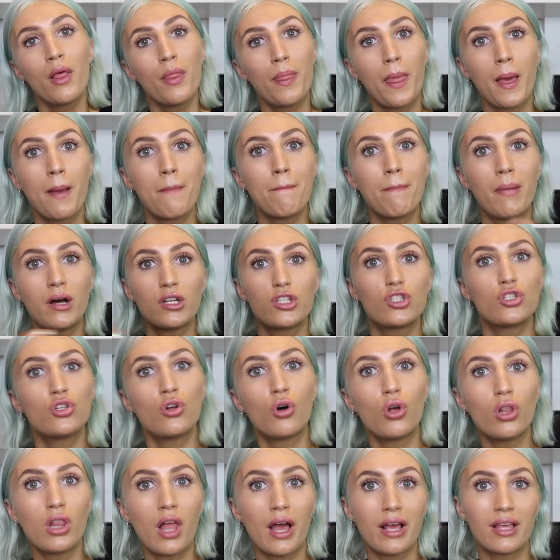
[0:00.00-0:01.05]
they must
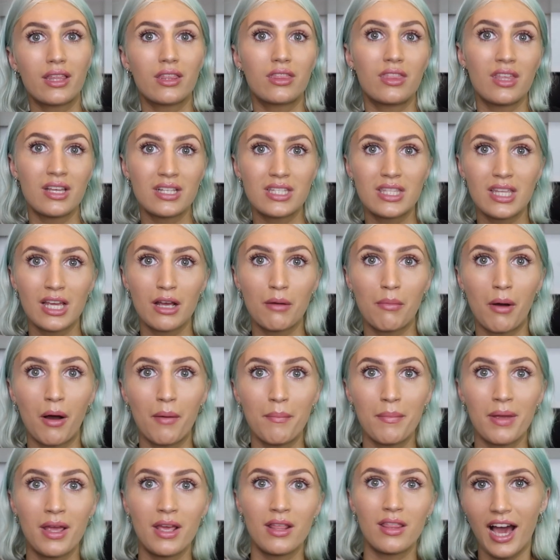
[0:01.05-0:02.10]
not like this thing
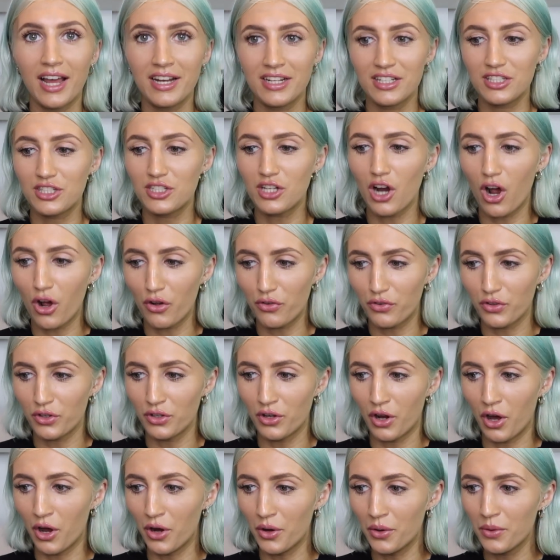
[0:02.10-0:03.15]
about me. And it's tough, you
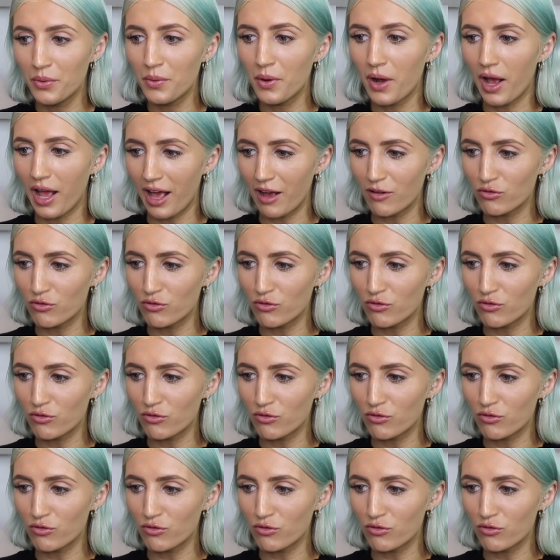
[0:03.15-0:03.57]
know.